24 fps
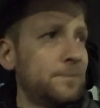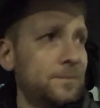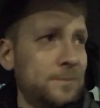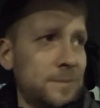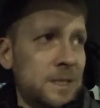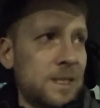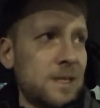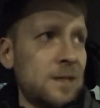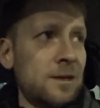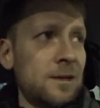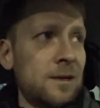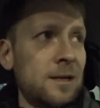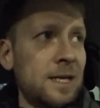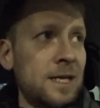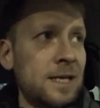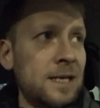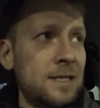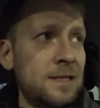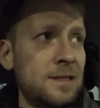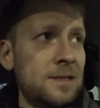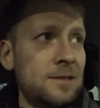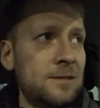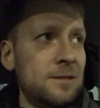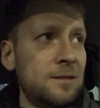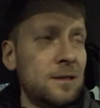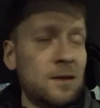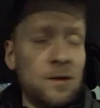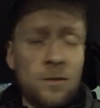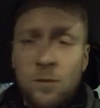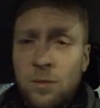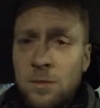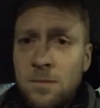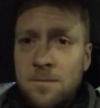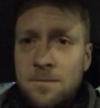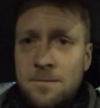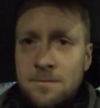So he's a,
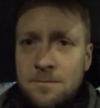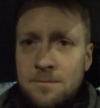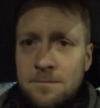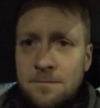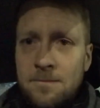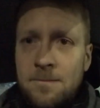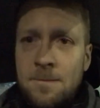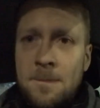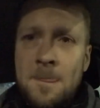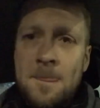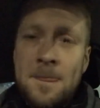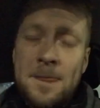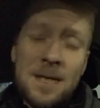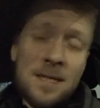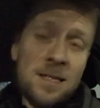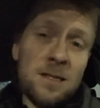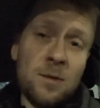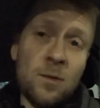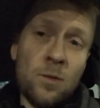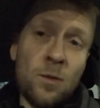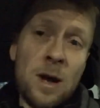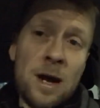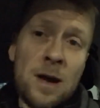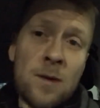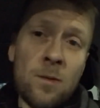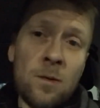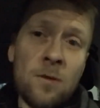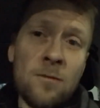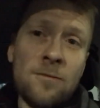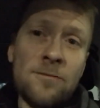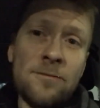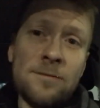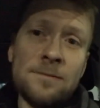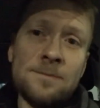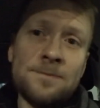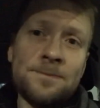he's a
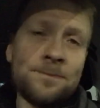werewolf.